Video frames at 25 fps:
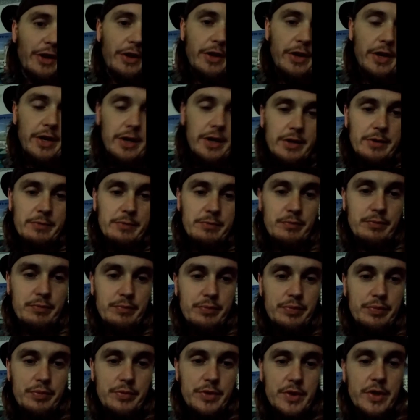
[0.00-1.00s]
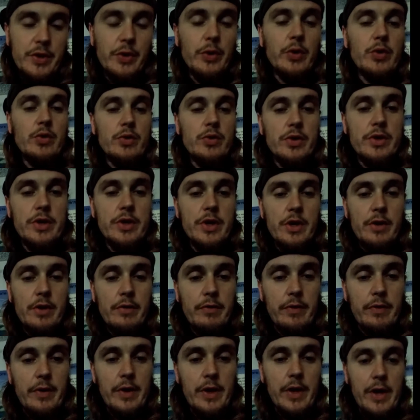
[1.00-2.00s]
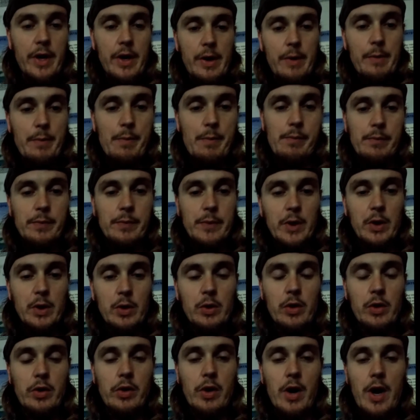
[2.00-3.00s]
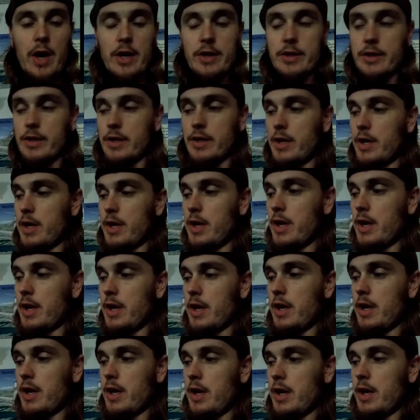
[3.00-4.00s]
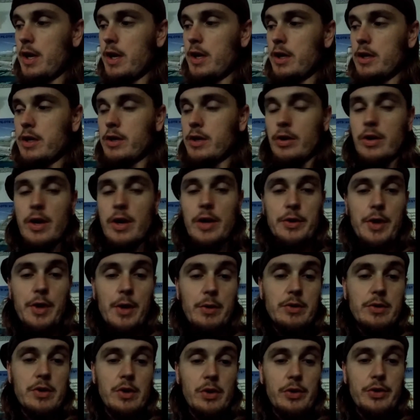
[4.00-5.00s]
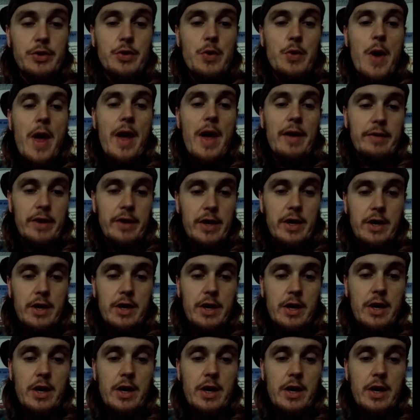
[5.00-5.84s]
of the screws for the little cross. Turned out that was a little too heavy.